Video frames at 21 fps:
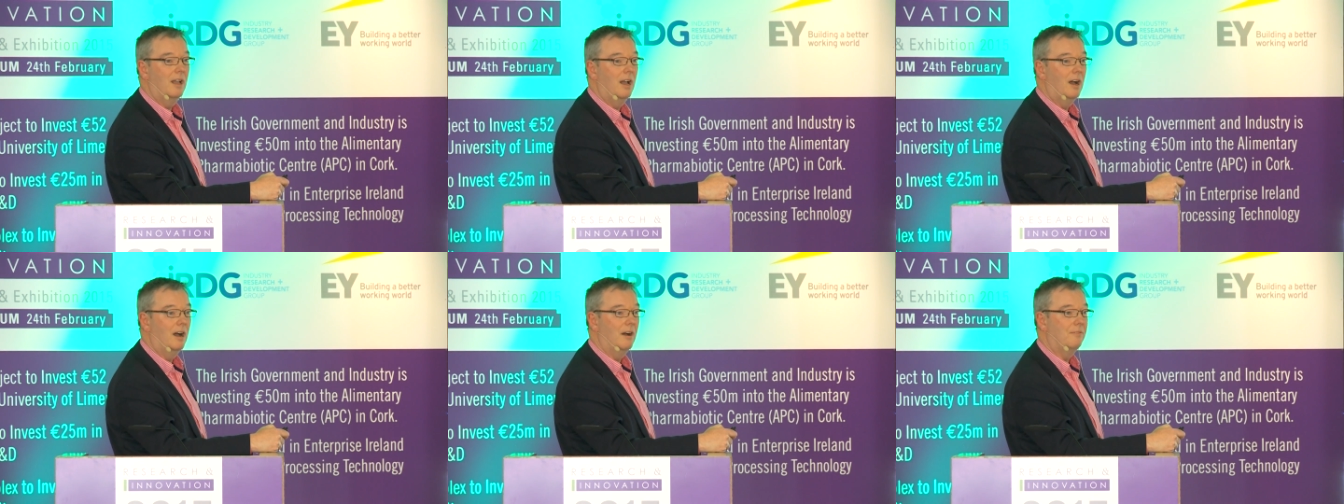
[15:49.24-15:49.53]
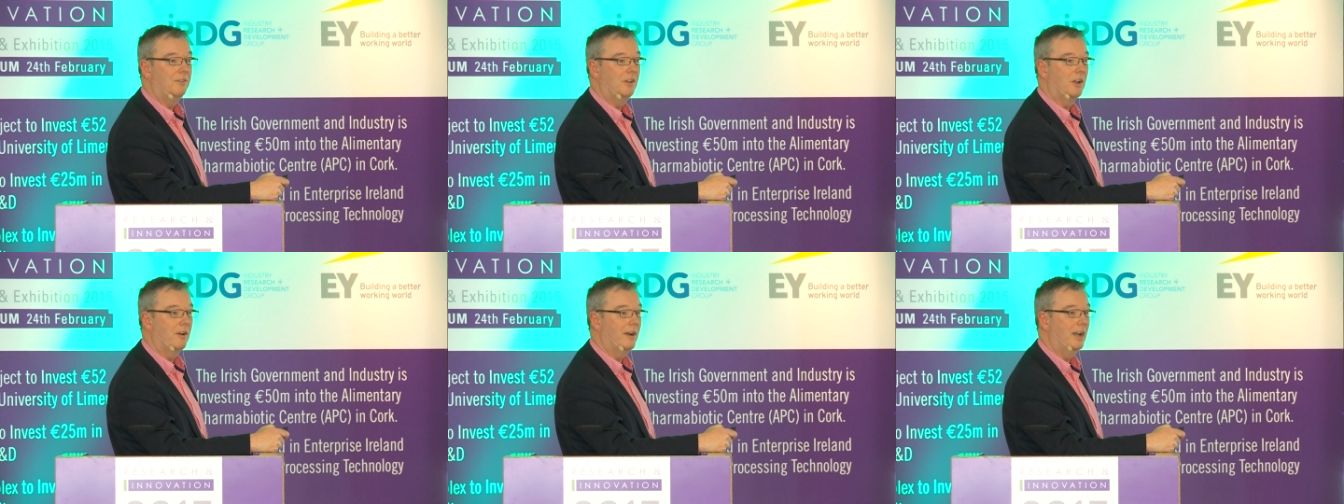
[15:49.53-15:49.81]

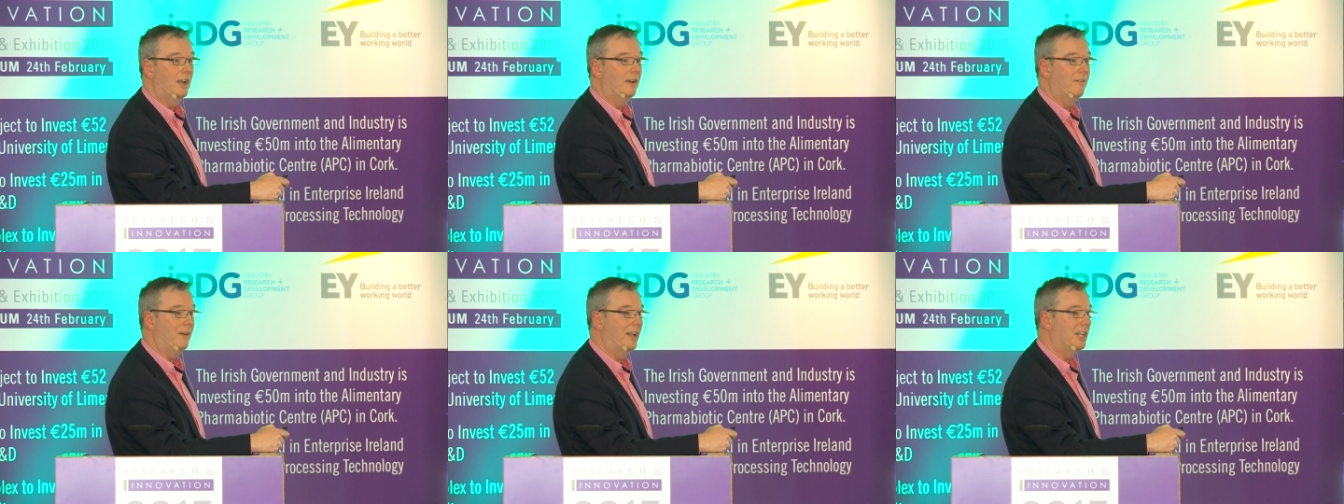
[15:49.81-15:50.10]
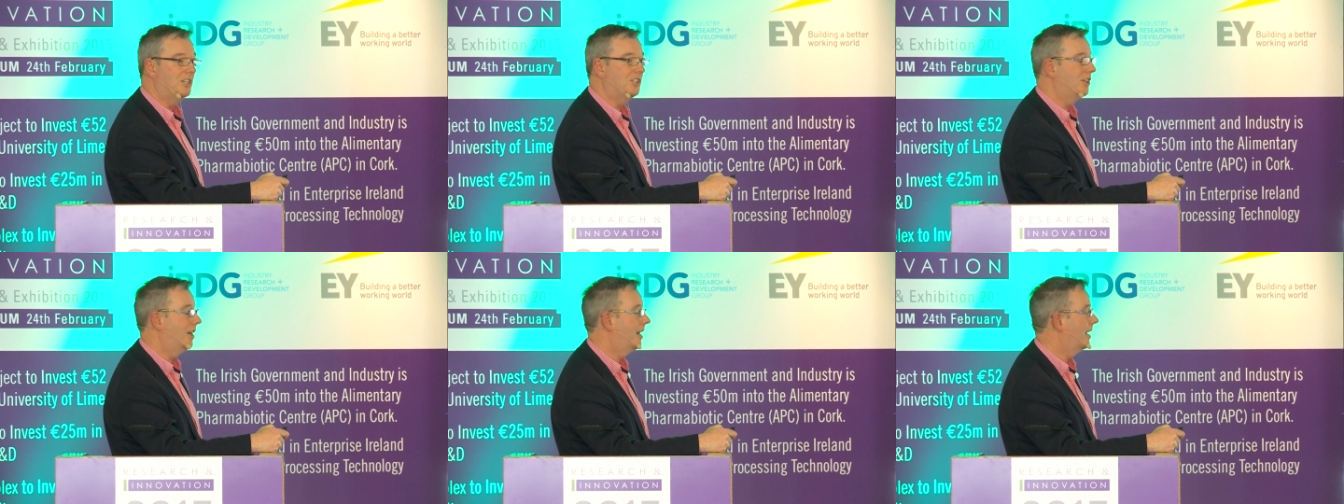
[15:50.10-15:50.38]
of your
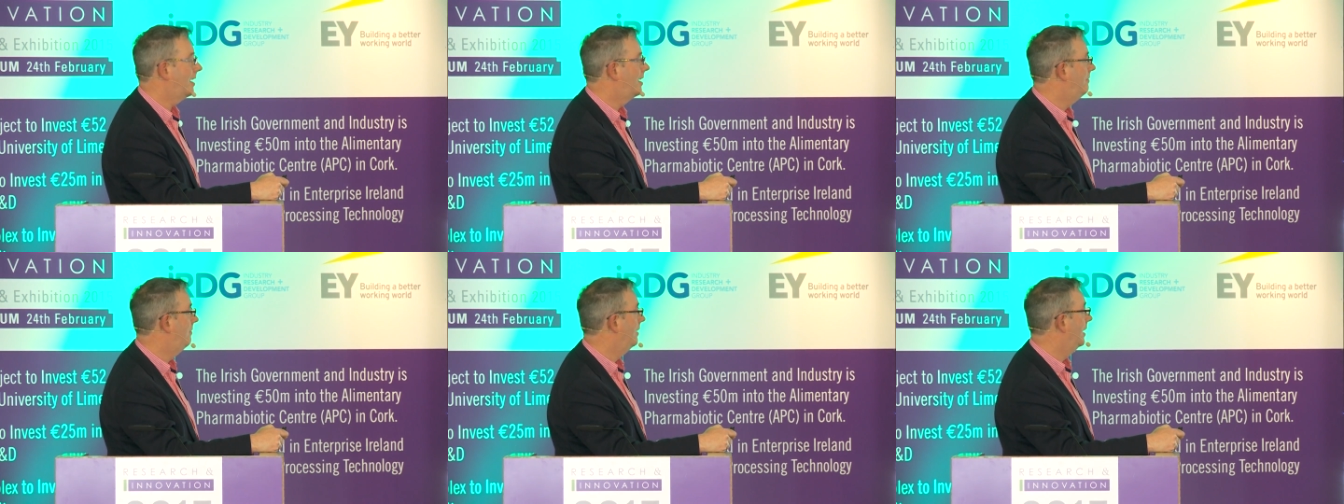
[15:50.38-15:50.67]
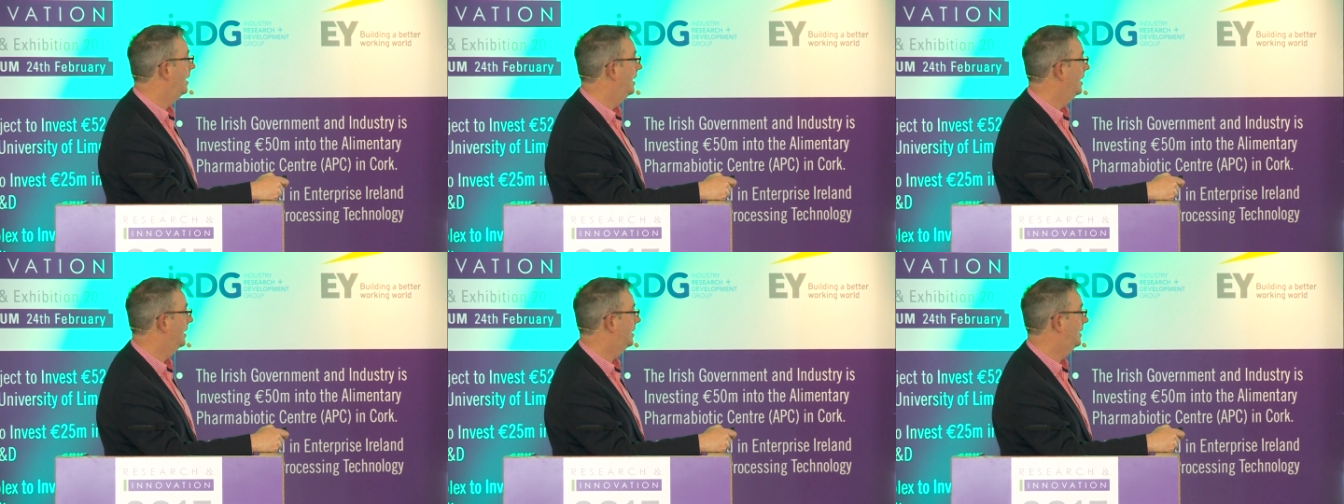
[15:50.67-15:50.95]
innovation
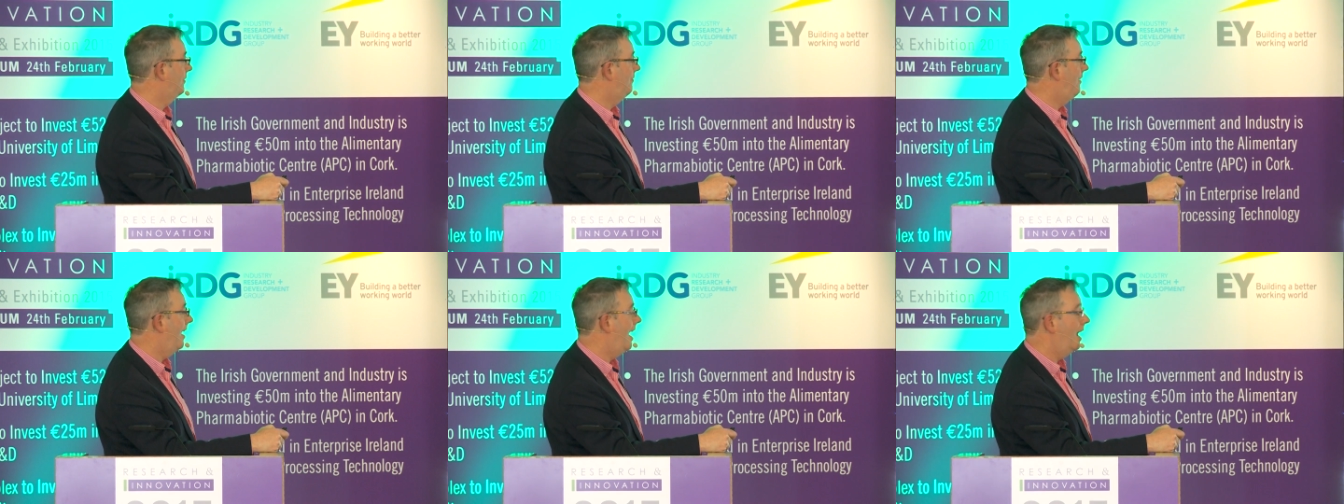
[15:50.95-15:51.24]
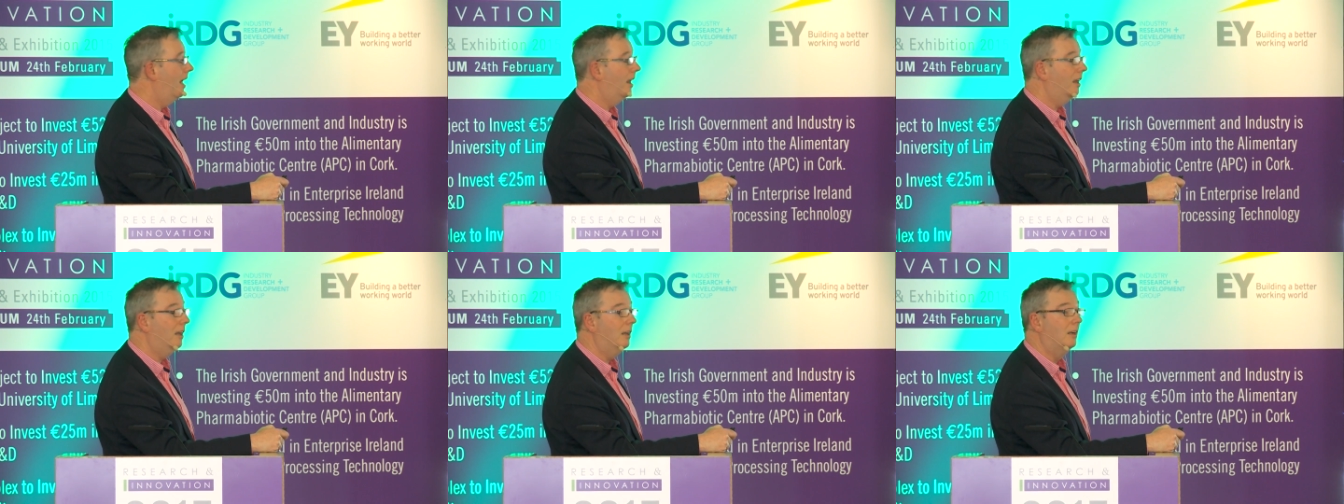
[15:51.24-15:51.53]
activities
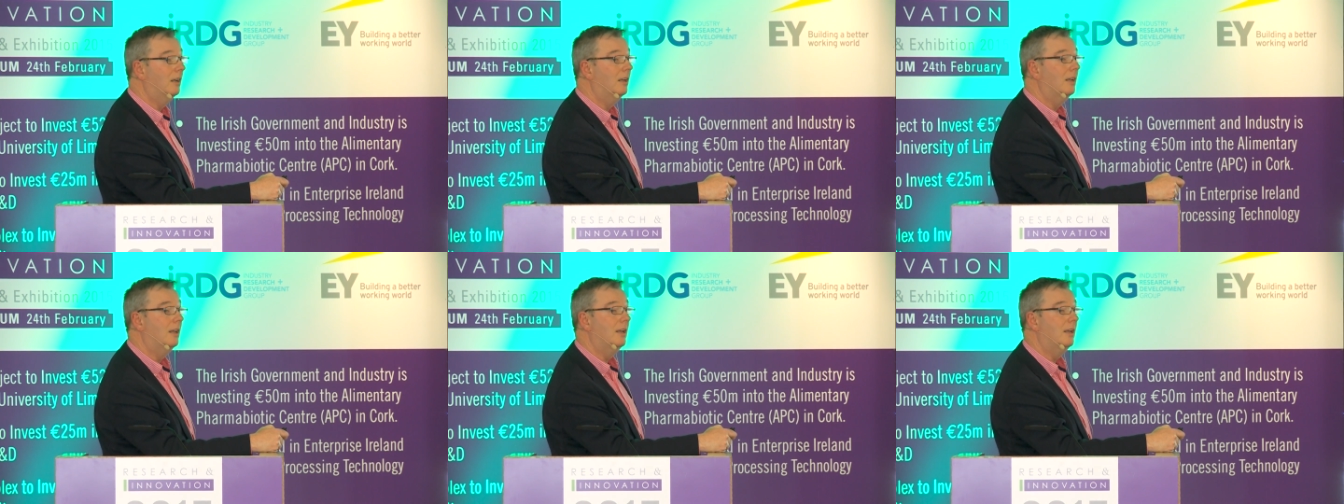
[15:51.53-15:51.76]
fail,